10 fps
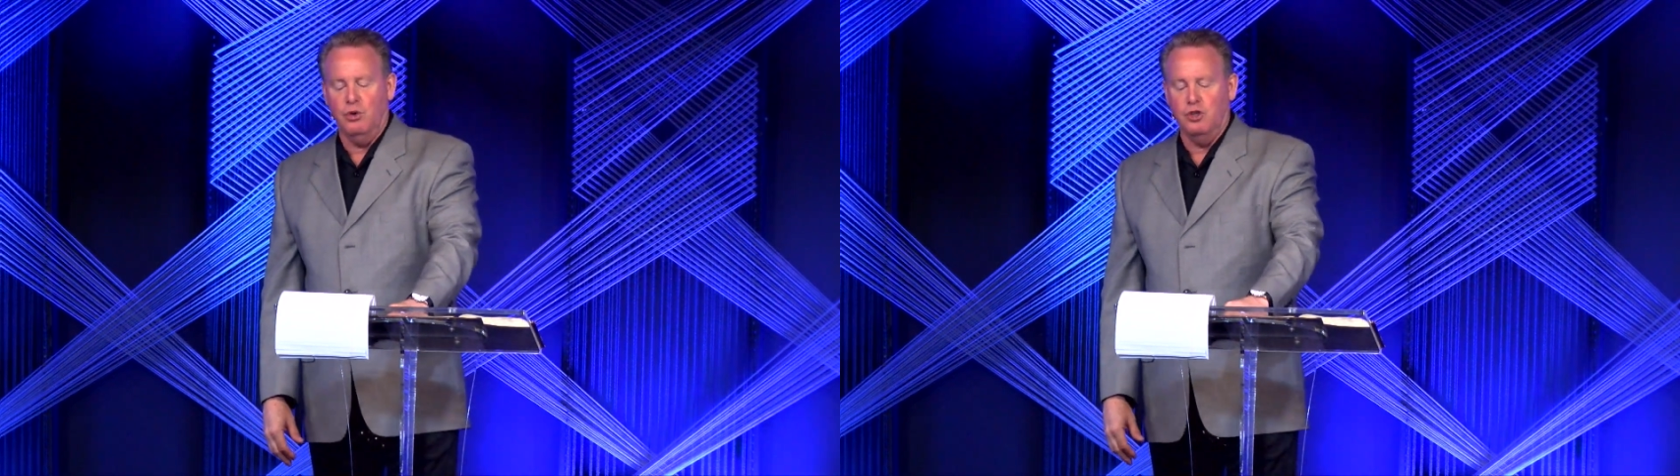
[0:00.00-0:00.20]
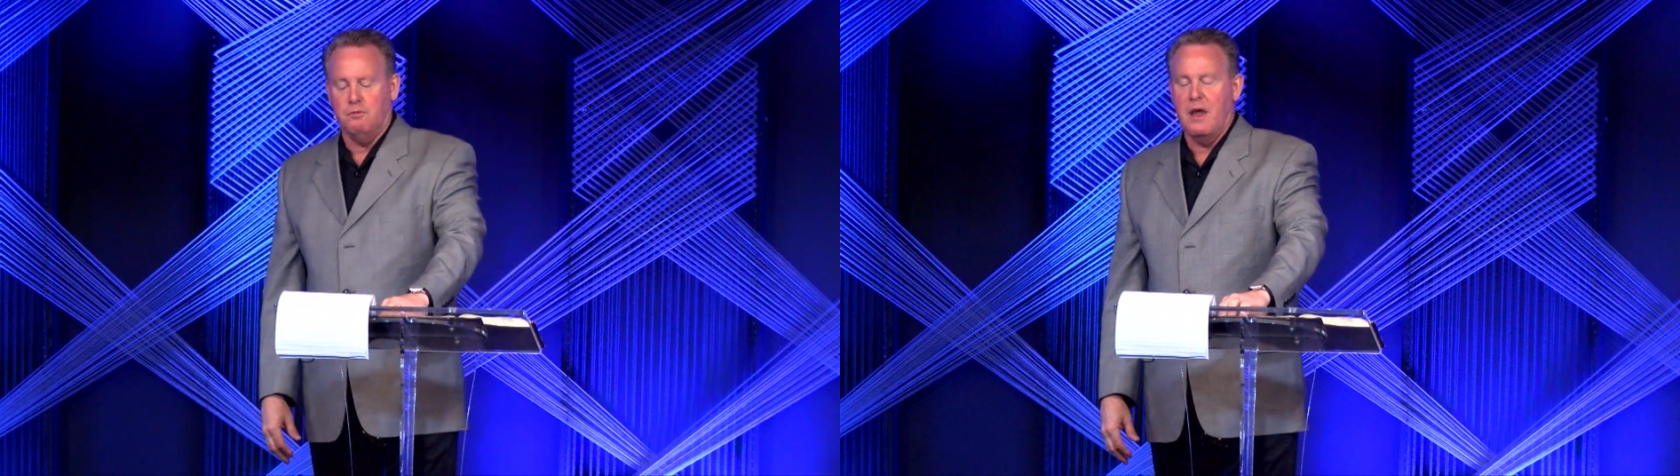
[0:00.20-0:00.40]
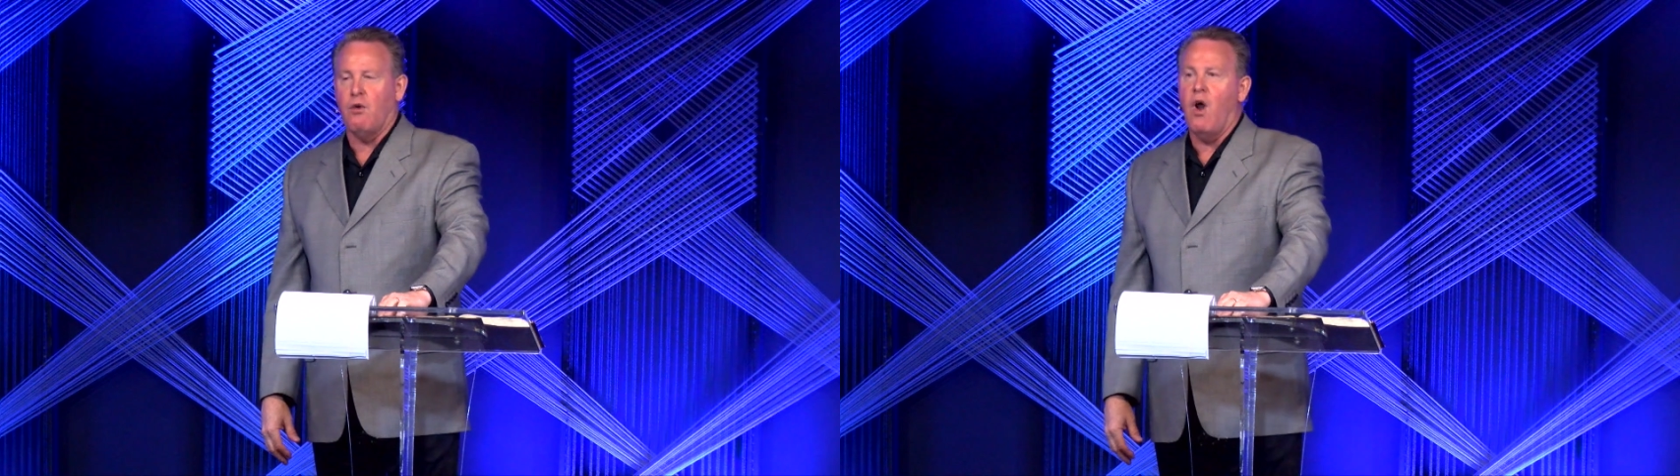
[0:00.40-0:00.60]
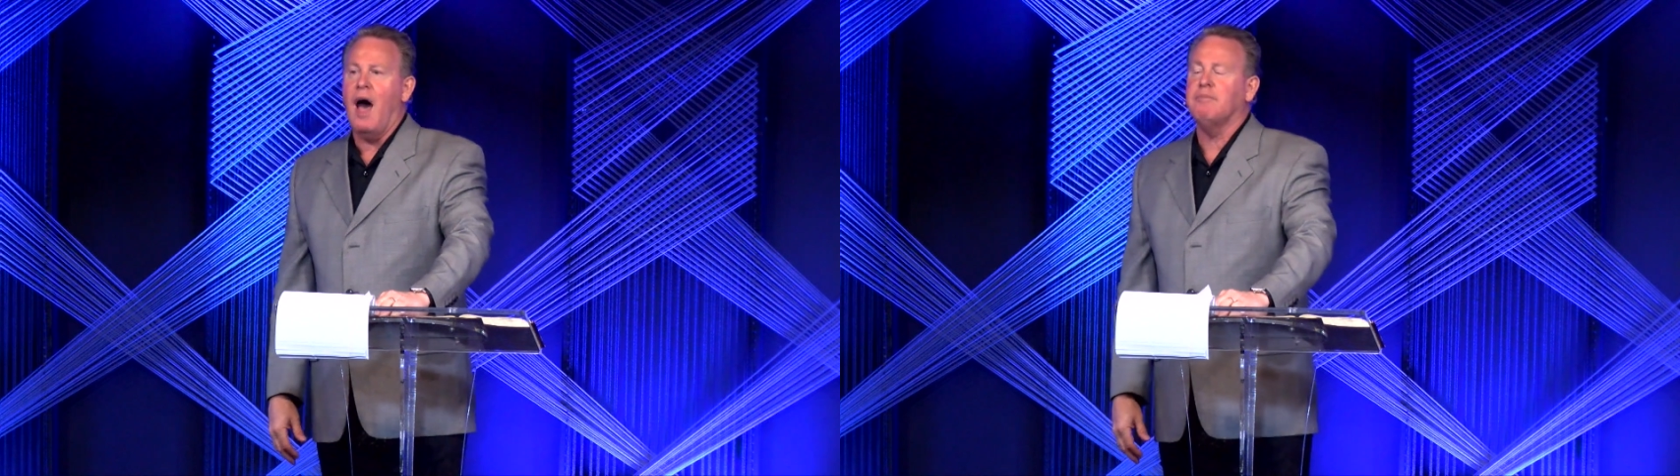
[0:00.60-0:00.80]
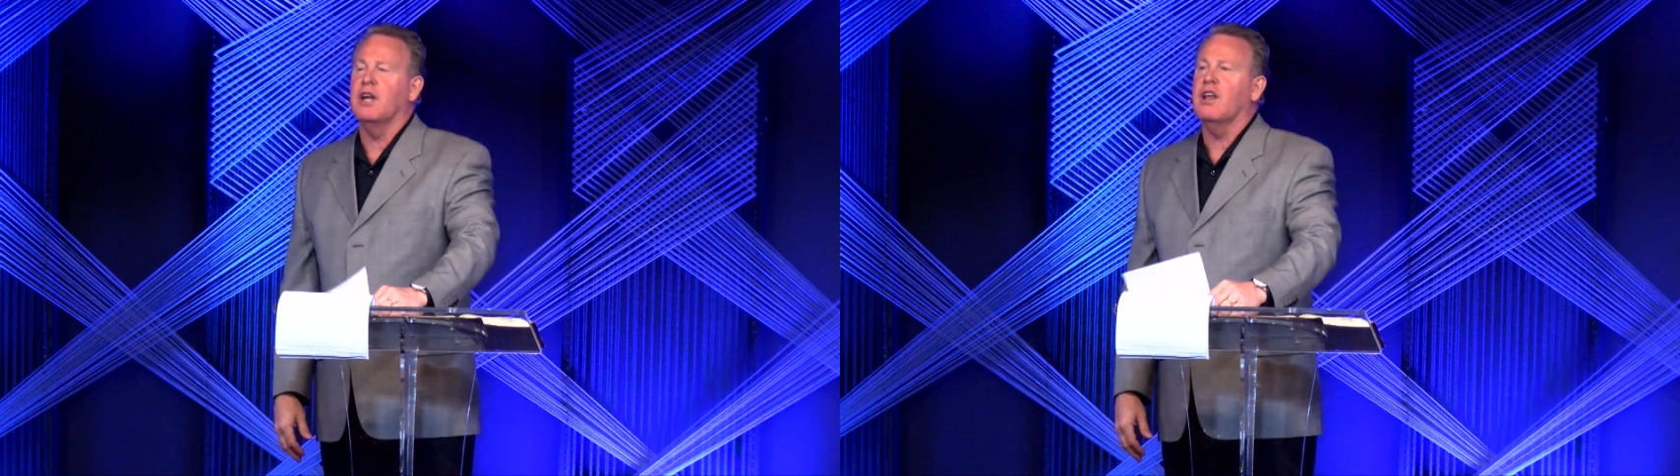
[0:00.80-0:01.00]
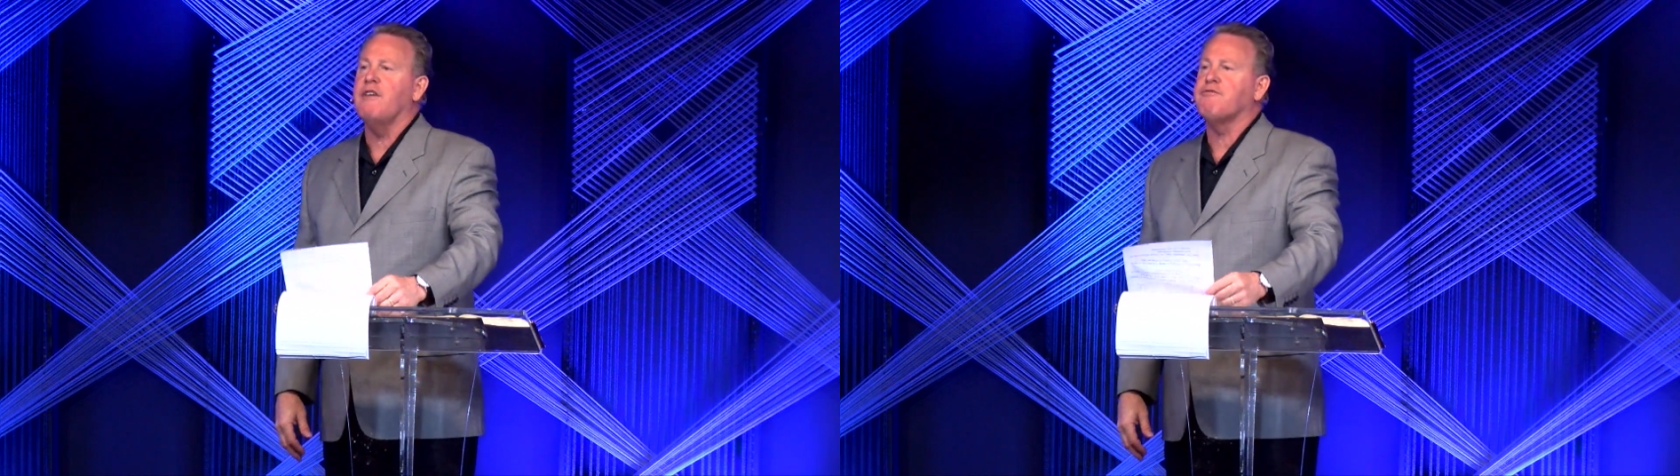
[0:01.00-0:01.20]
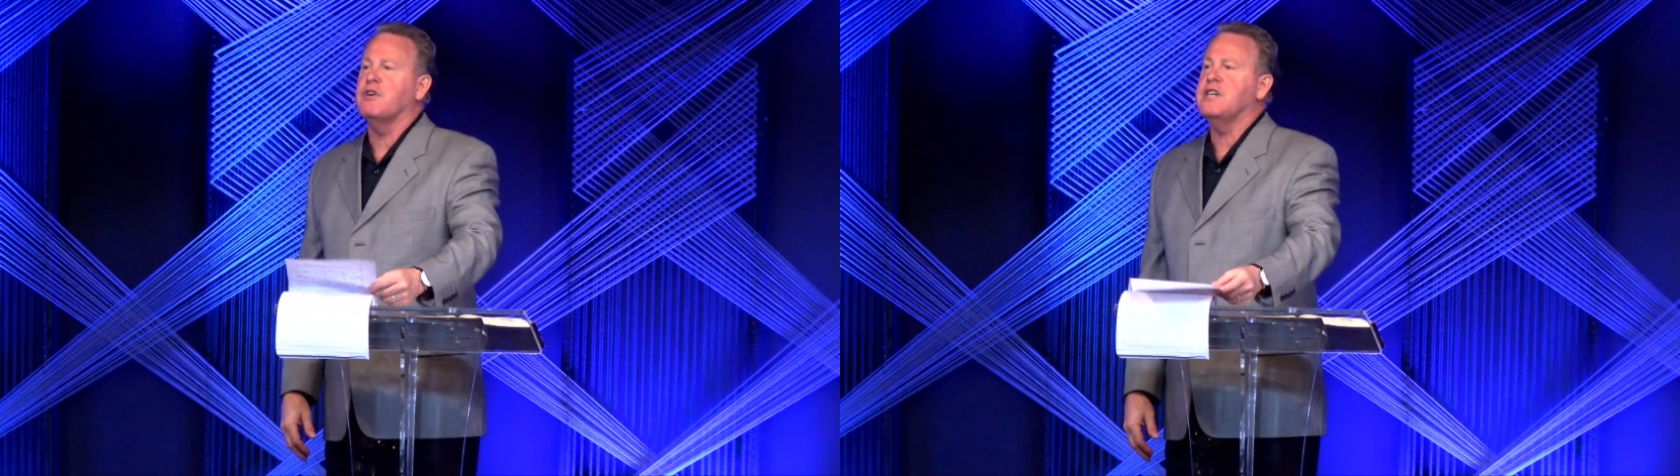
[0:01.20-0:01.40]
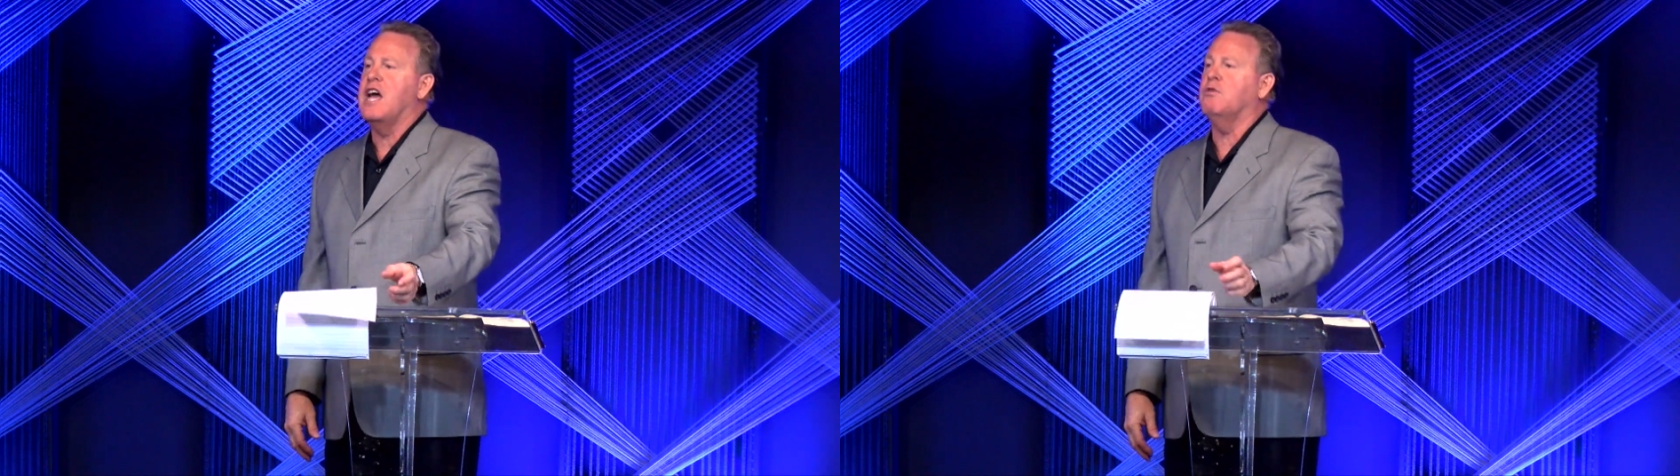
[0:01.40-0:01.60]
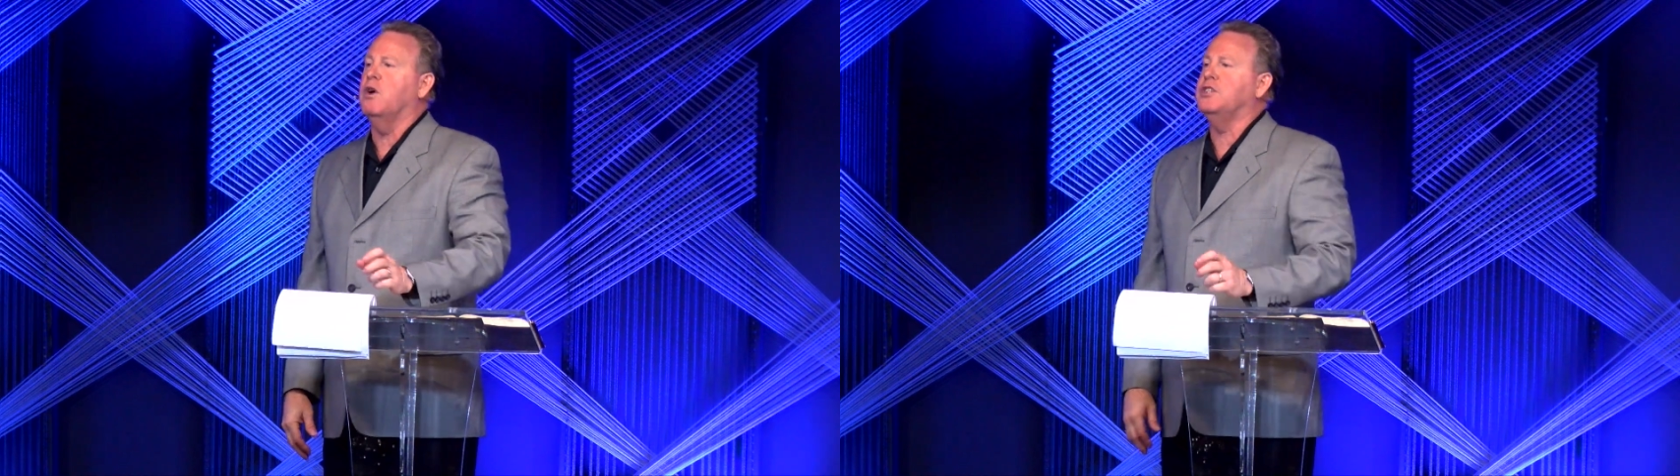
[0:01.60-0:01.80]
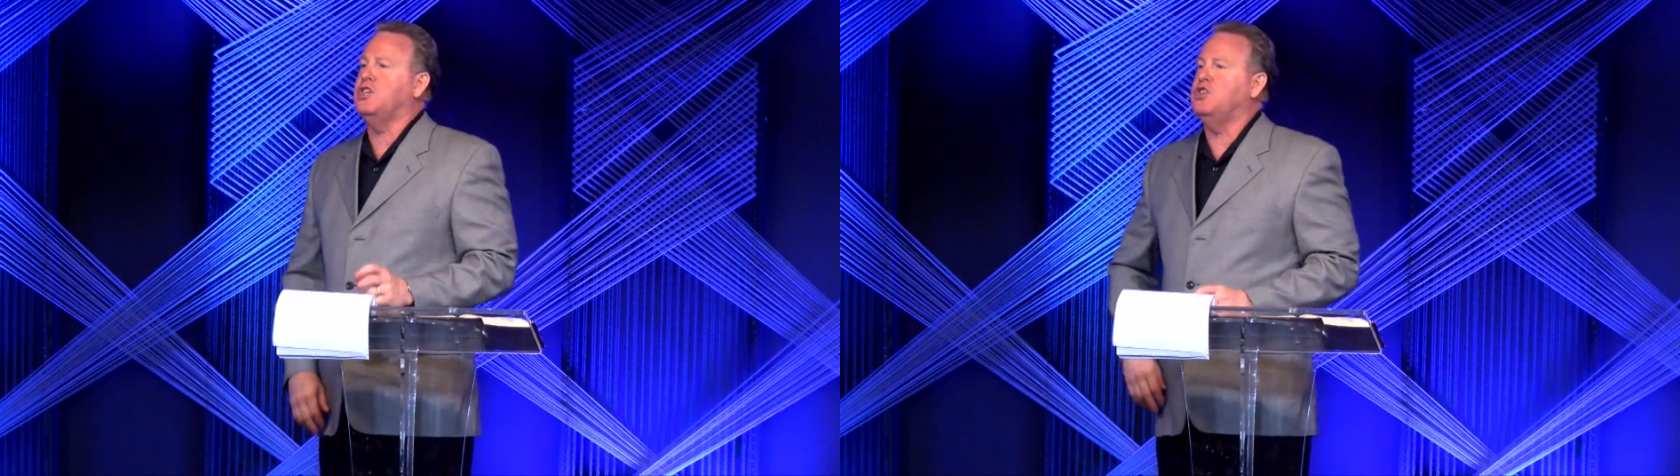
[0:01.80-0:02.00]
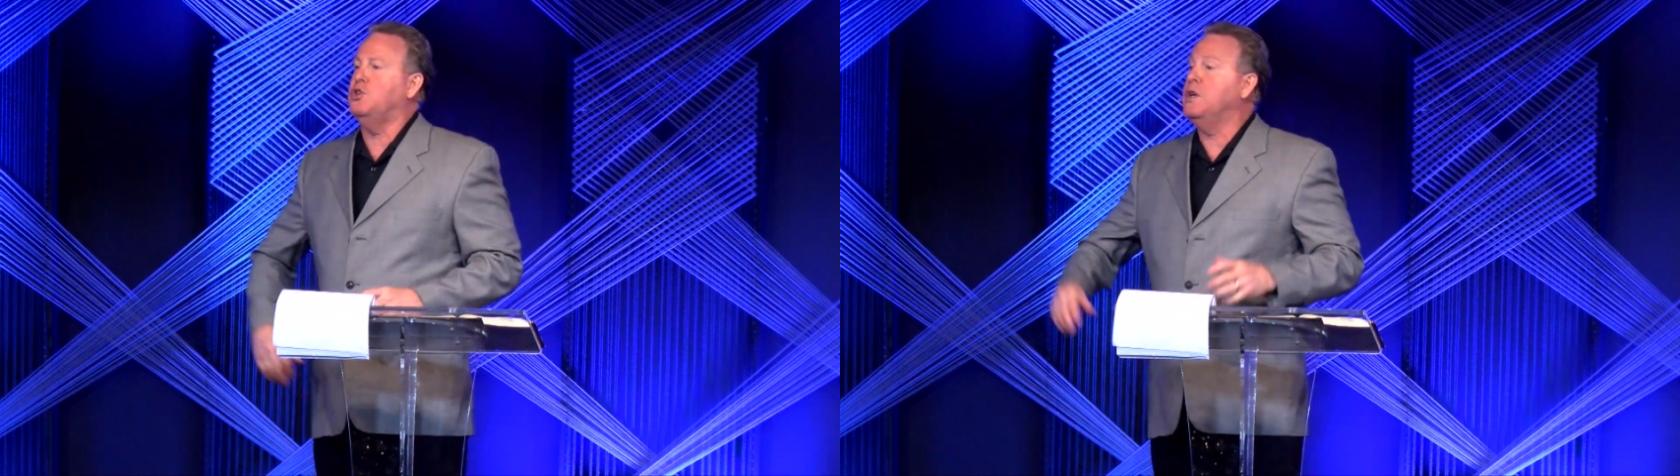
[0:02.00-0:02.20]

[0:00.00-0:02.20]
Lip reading: who's been robbed and left for dead, what does he do?